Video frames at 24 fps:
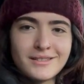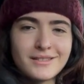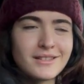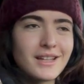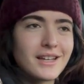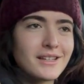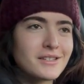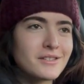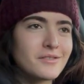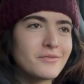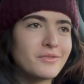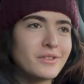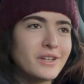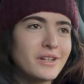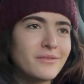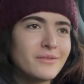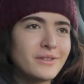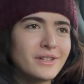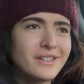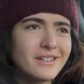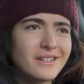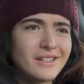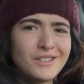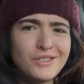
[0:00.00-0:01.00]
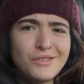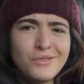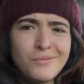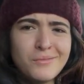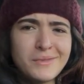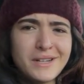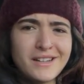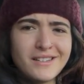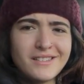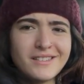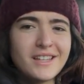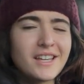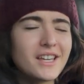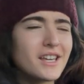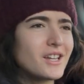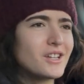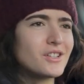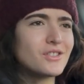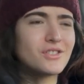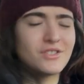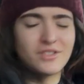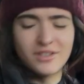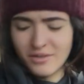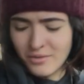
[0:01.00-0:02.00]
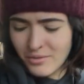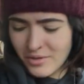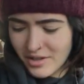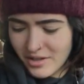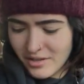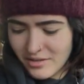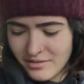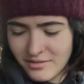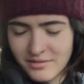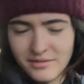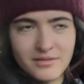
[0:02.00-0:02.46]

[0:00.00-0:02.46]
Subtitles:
That's the flavor. Like, it is so good.